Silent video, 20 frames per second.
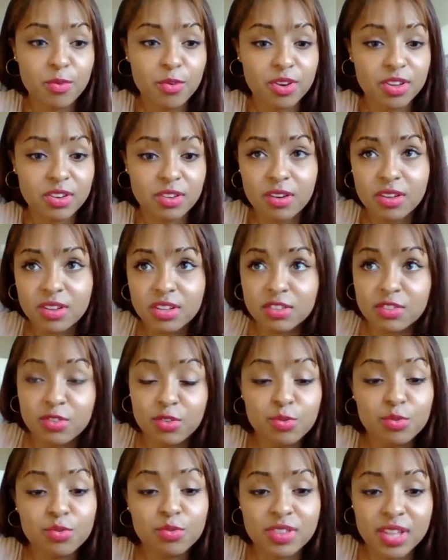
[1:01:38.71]
on a
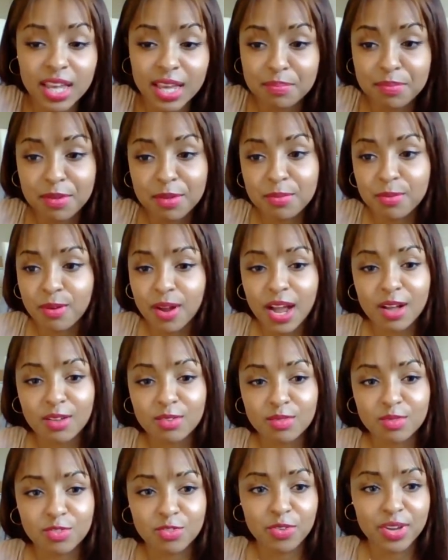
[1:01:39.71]
Tuesday, people are
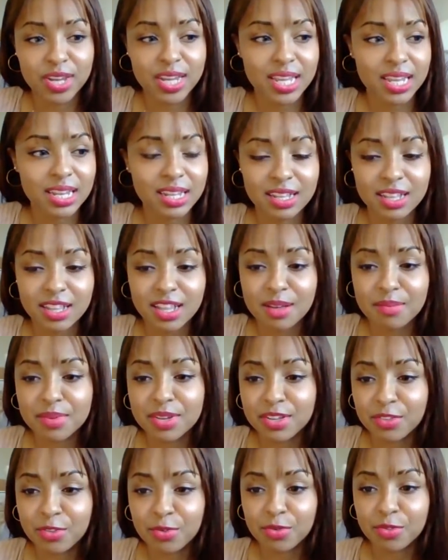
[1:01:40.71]
out drinking and
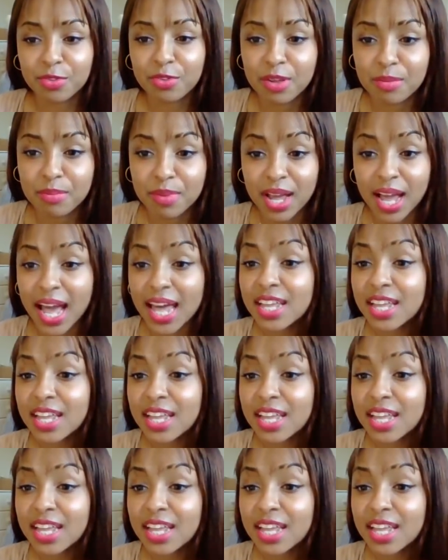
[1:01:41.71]
clubbing and doing noraebang.